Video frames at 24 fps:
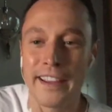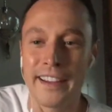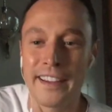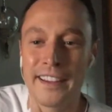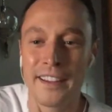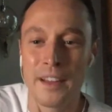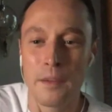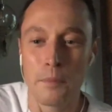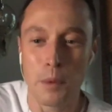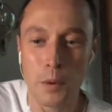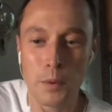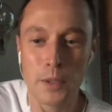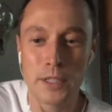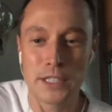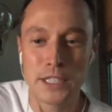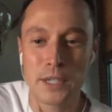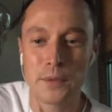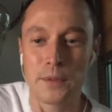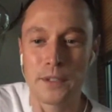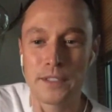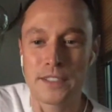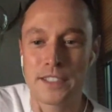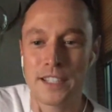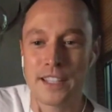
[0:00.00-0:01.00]
But when
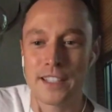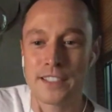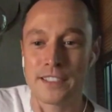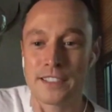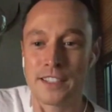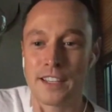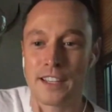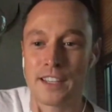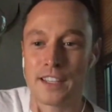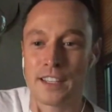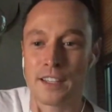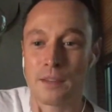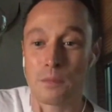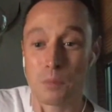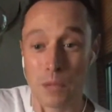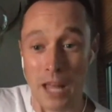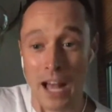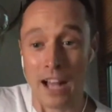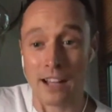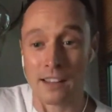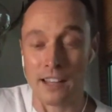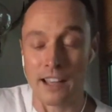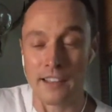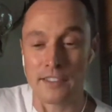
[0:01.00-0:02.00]
someone says like
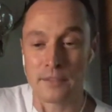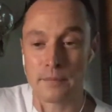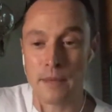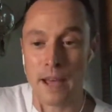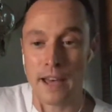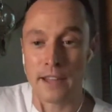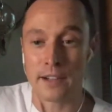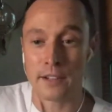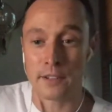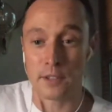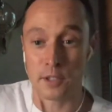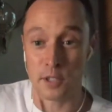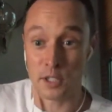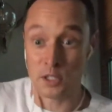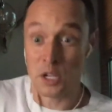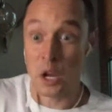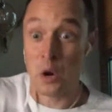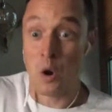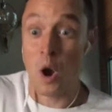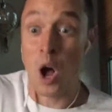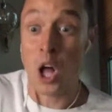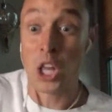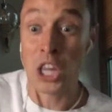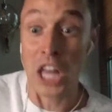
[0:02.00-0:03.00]
Black Lives Matter, they're like, no,
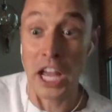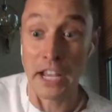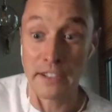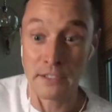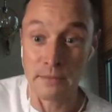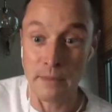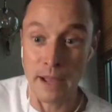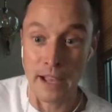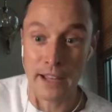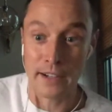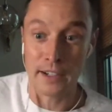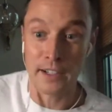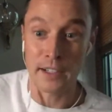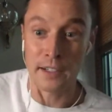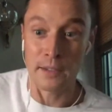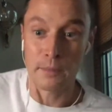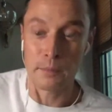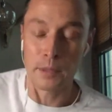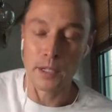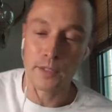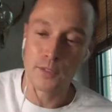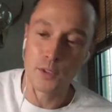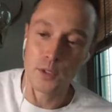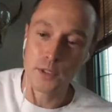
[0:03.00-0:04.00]
all lives matter. But
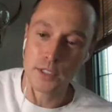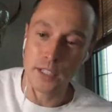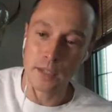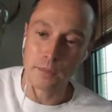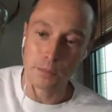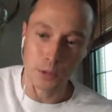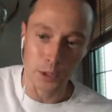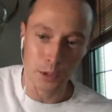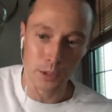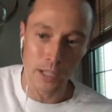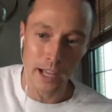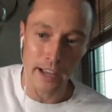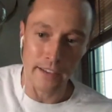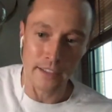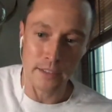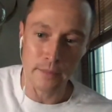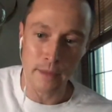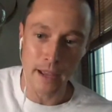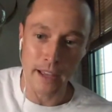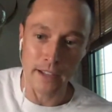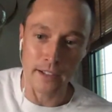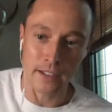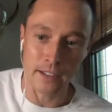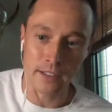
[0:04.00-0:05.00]
if you say Blue Lives
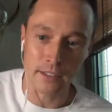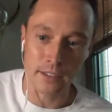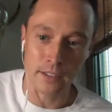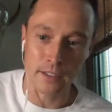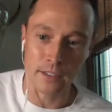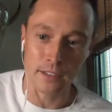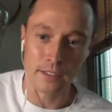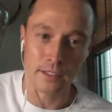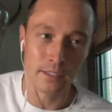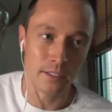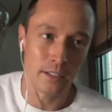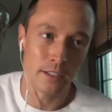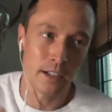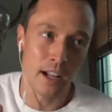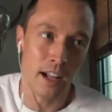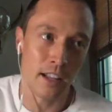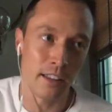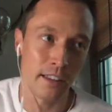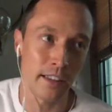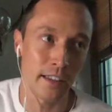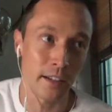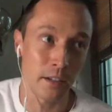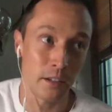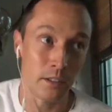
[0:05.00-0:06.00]
Matter, they're not
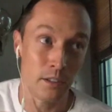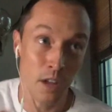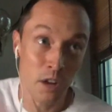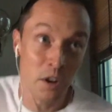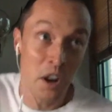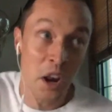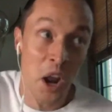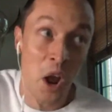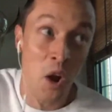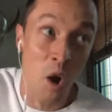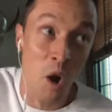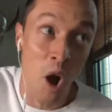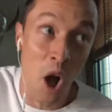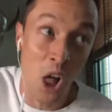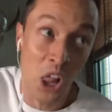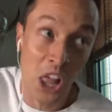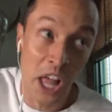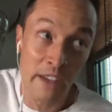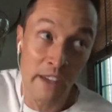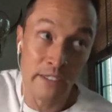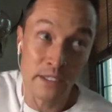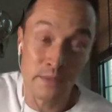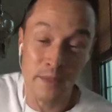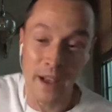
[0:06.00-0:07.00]
like, no, all
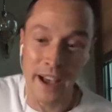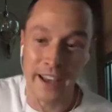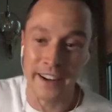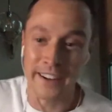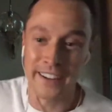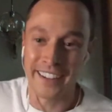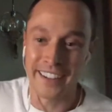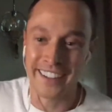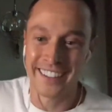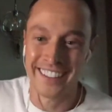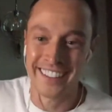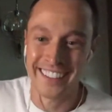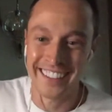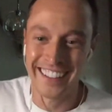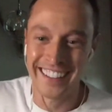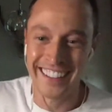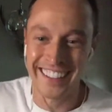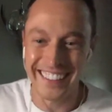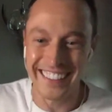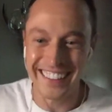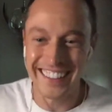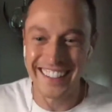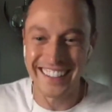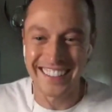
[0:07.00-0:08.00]
lives matter.
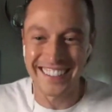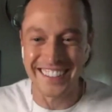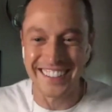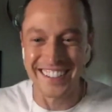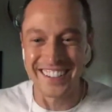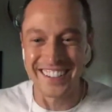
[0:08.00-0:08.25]
Right. Do you know what